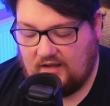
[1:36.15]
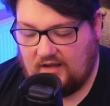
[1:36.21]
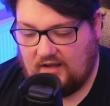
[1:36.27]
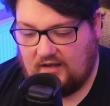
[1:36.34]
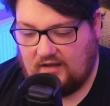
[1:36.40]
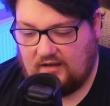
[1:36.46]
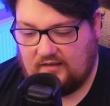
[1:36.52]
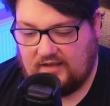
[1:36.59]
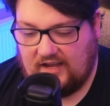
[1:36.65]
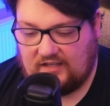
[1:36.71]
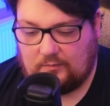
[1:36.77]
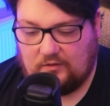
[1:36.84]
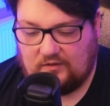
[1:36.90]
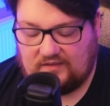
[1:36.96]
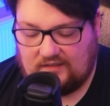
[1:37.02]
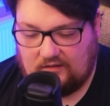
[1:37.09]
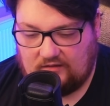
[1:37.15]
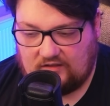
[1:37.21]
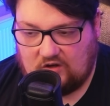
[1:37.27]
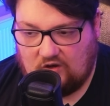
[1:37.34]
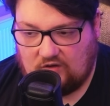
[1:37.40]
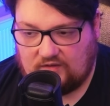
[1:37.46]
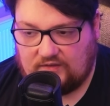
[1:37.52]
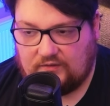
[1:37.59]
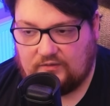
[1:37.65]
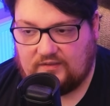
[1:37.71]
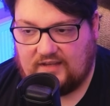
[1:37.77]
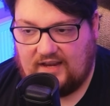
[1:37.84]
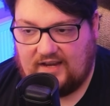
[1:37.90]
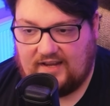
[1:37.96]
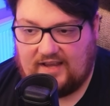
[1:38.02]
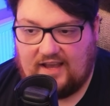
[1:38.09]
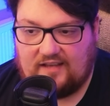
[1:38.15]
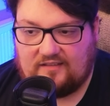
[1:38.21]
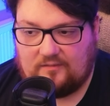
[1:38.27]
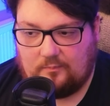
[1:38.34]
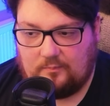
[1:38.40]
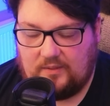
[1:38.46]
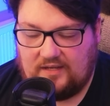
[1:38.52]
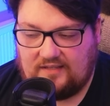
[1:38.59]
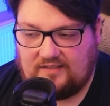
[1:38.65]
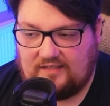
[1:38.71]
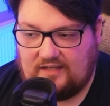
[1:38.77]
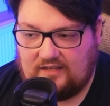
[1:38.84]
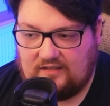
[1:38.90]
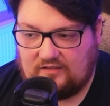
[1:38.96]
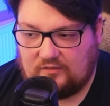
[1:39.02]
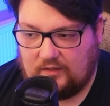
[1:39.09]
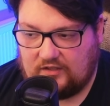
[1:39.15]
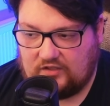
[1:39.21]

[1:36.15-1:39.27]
the Xbox Series consoles, and I guess PC and Switch